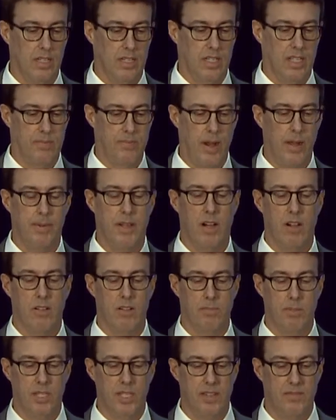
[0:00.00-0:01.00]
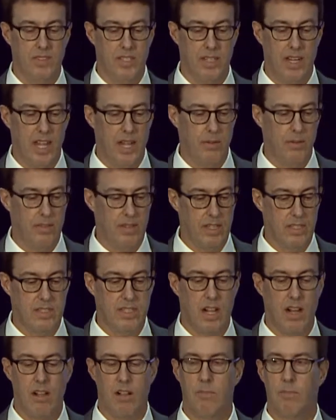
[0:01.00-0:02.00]
It's probably hard to believe today with the
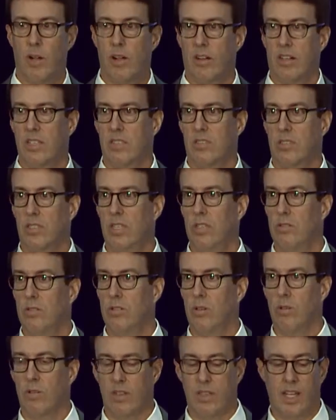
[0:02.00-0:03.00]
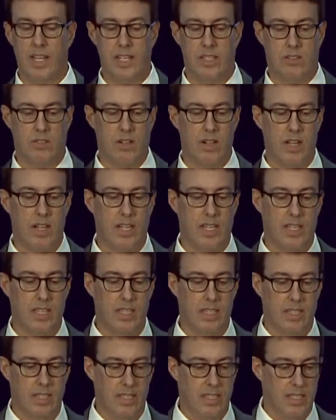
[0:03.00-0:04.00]
entire market skewed toward light truck,
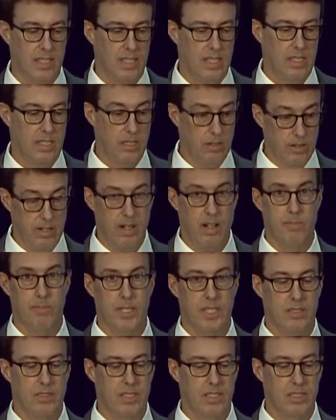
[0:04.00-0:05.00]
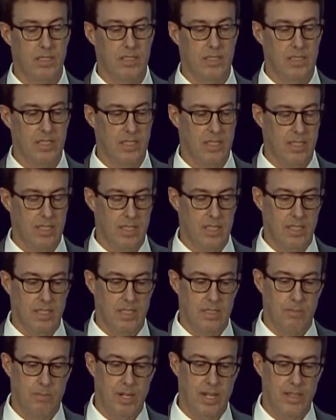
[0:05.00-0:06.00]
including our business,
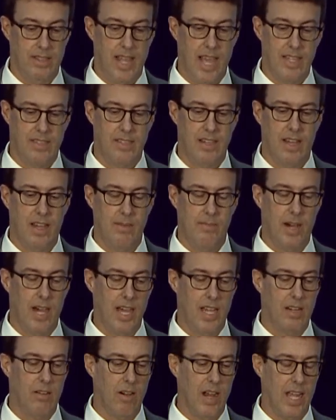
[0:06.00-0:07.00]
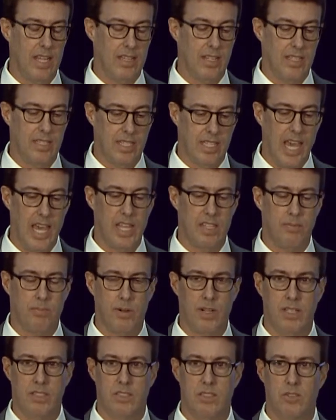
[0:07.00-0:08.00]
but at that time, high gas
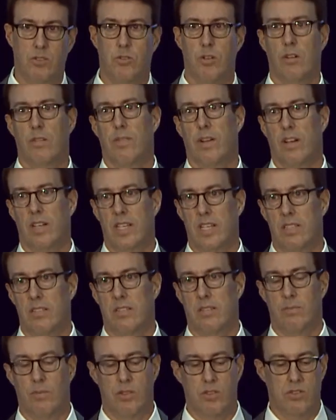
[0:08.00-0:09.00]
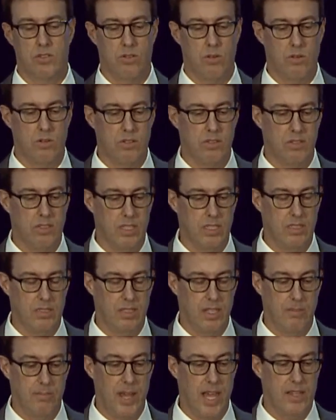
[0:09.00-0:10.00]
prices drove our customers towards these
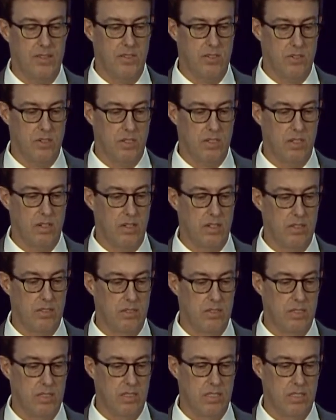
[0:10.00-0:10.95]
passenger cars.